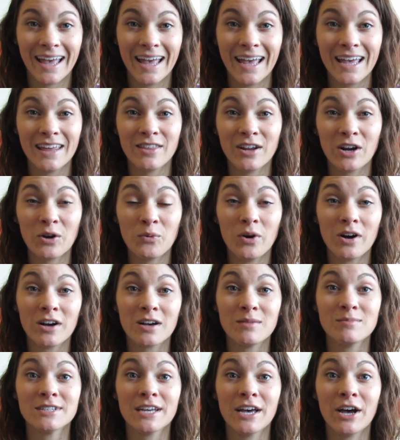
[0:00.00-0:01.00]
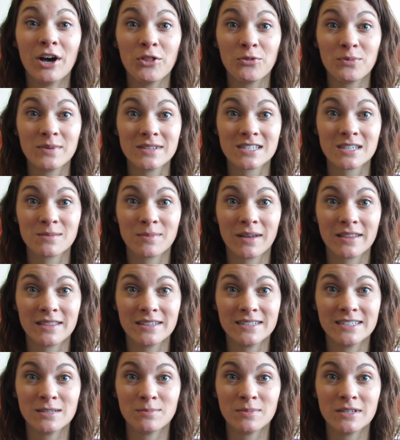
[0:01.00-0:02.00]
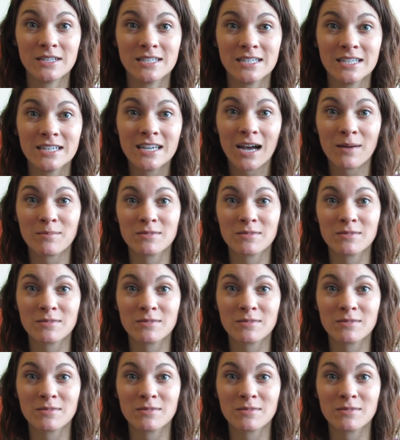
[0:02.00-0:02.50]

Hey there, welcome to Health with Samantha DPT.